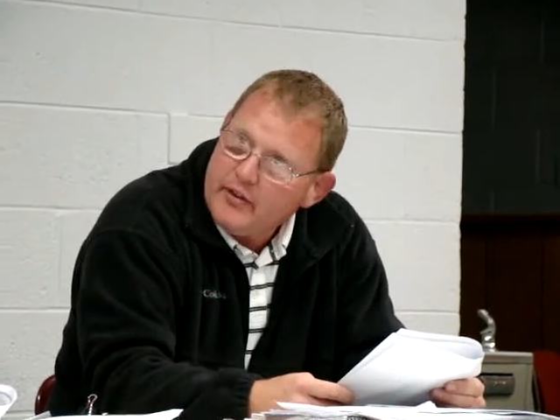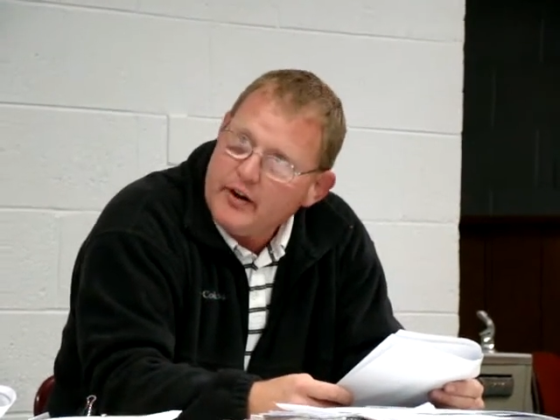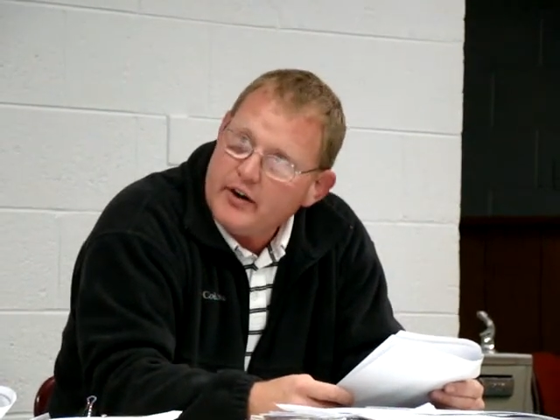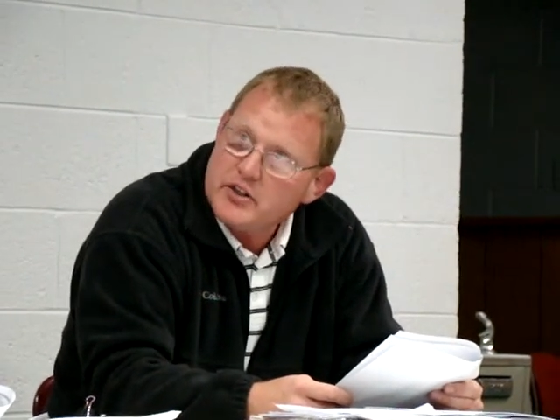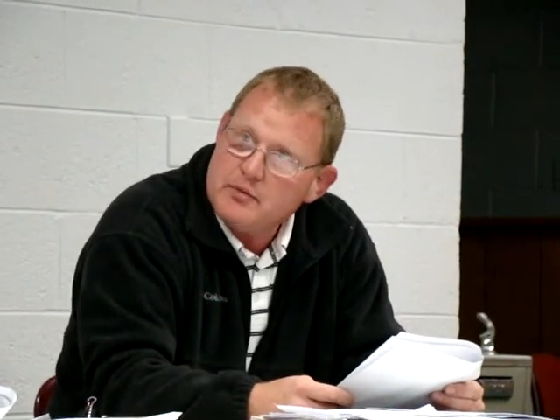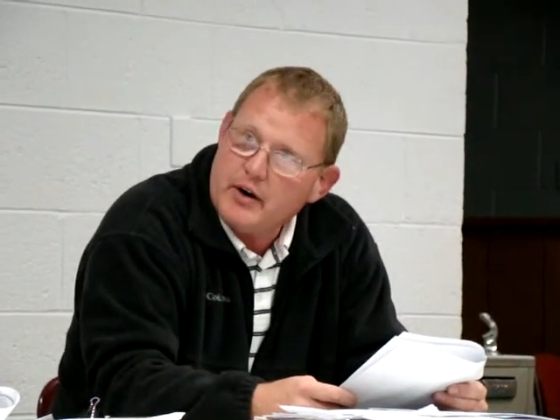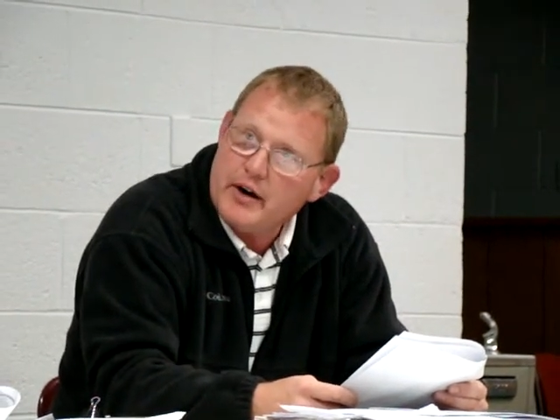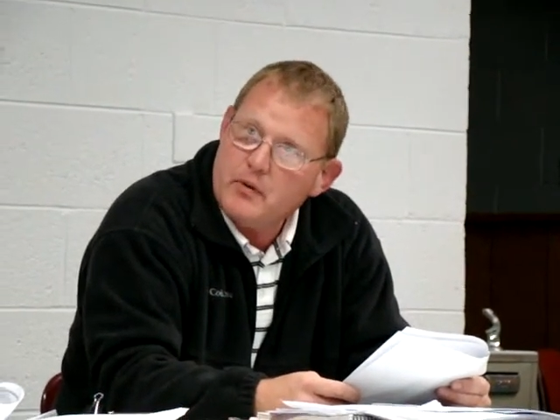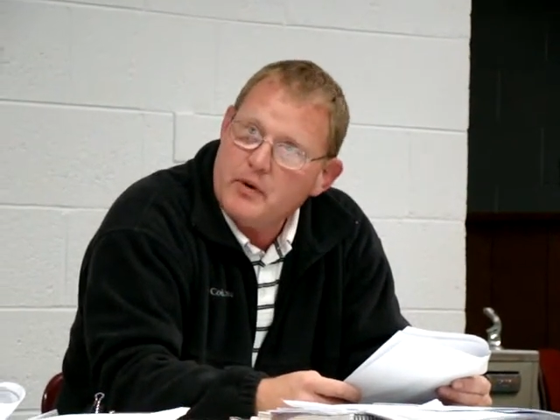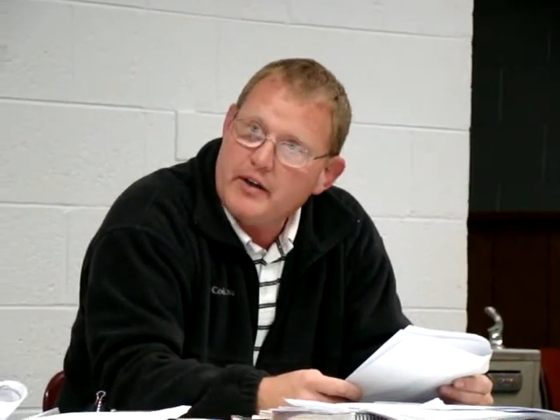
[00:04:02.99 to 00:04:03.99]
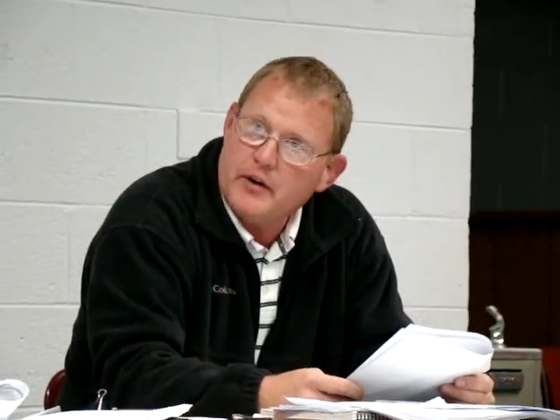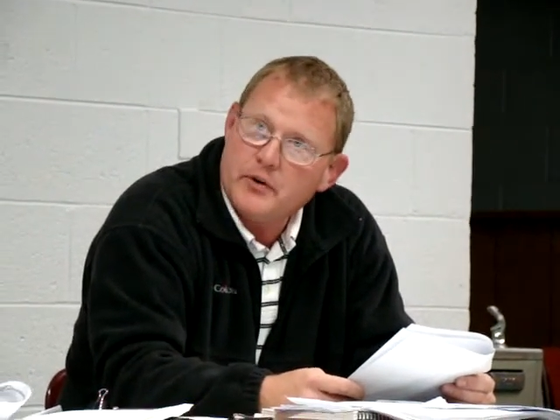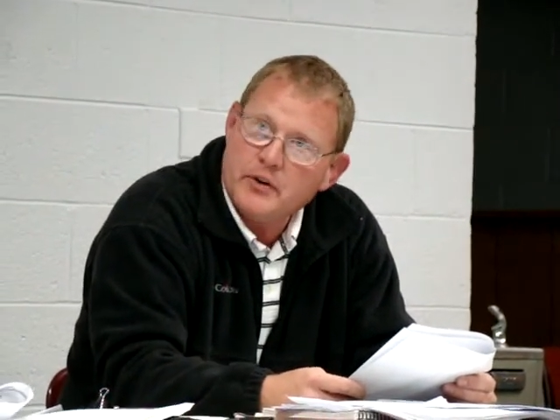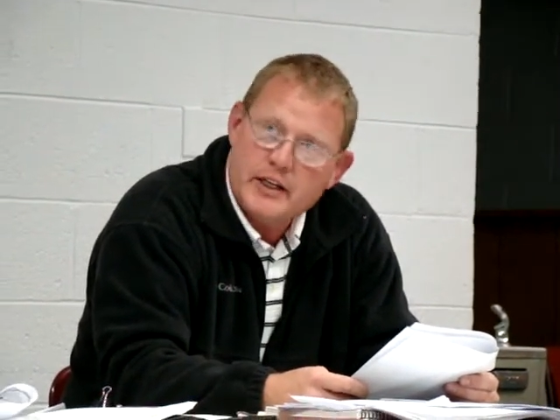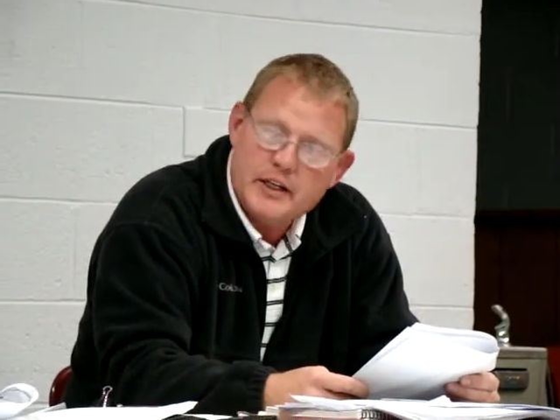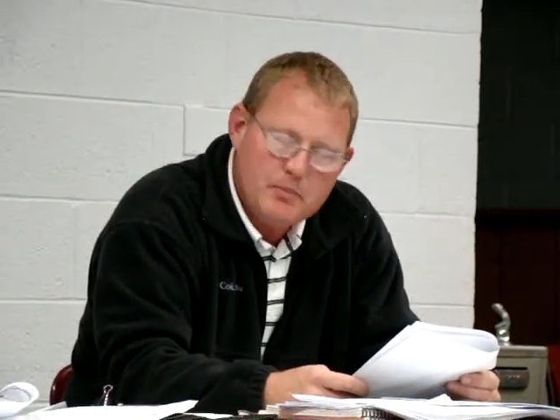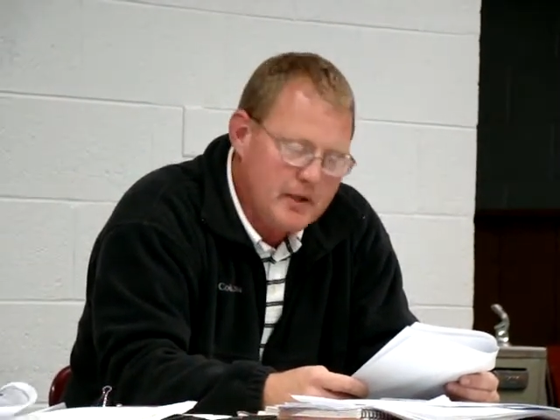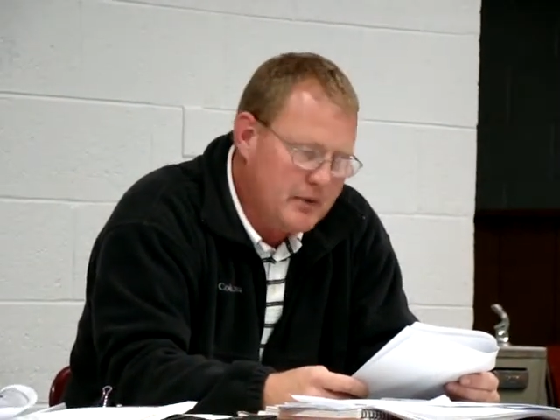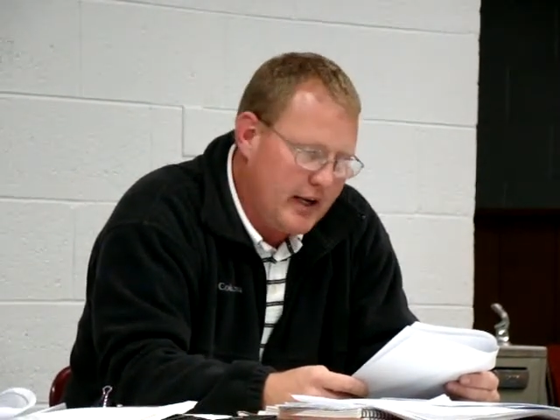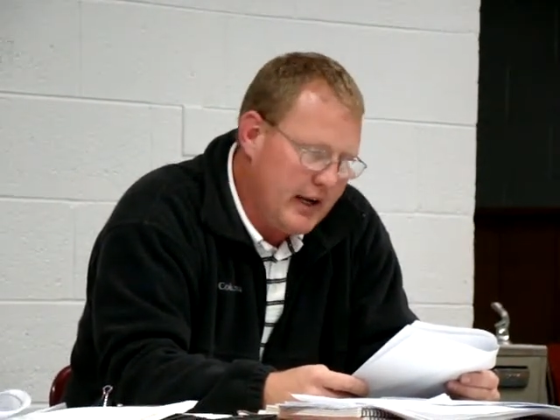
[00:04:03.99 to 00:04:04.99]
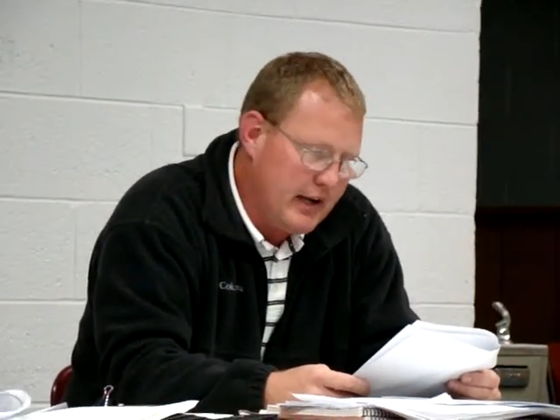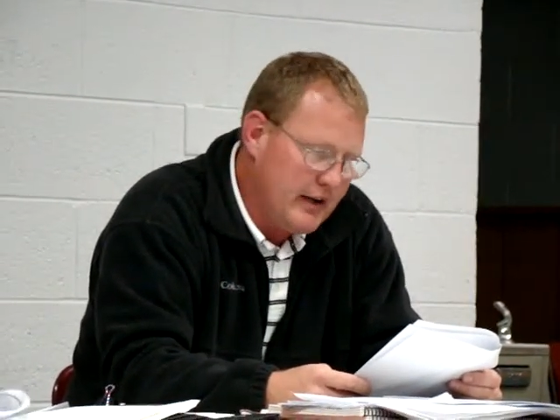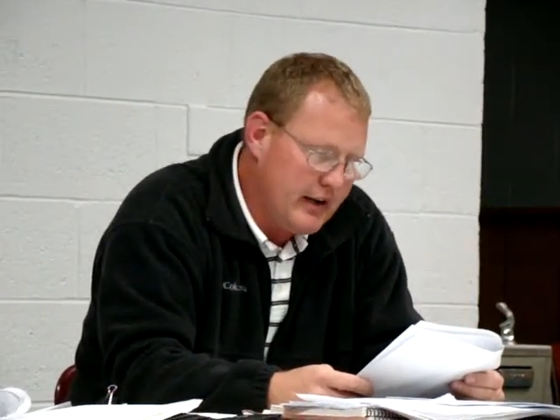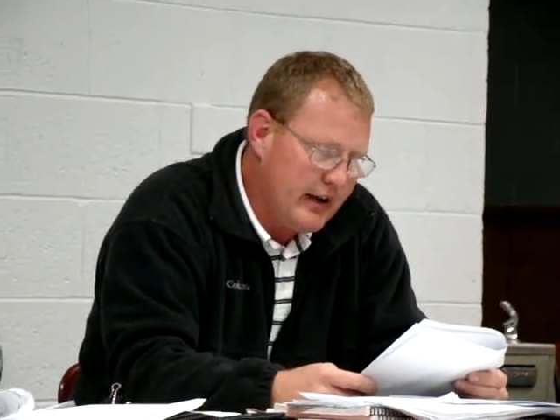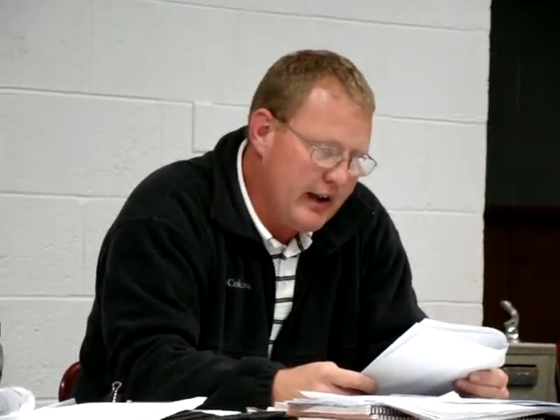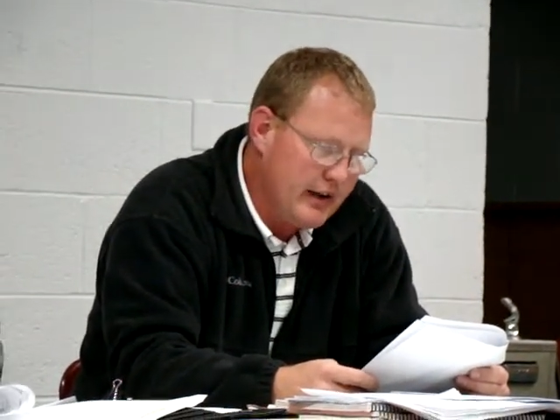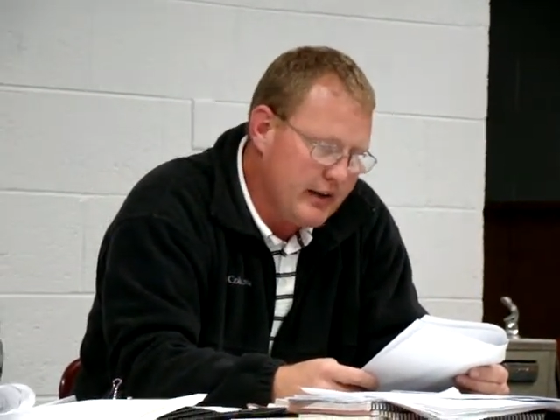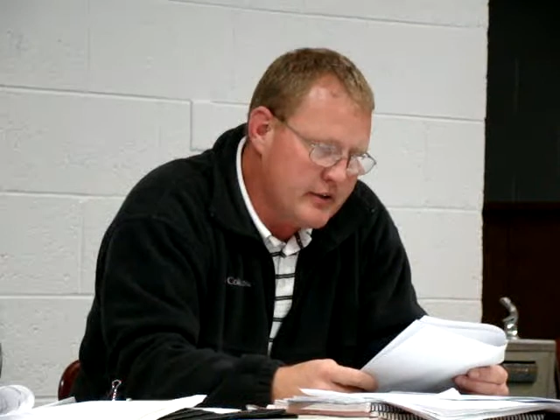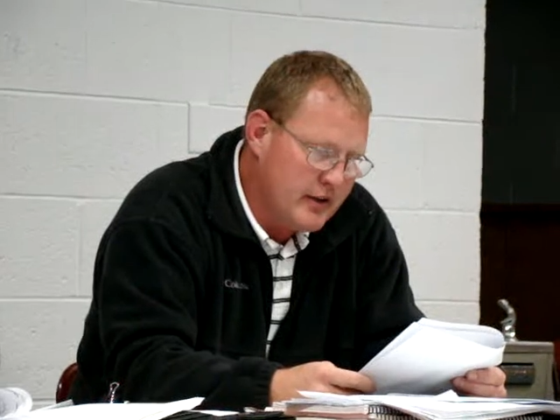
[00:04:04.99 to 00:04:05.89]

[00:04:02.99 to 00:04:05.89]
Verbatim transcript: There is some right-of-way that will need to be obtained, and again,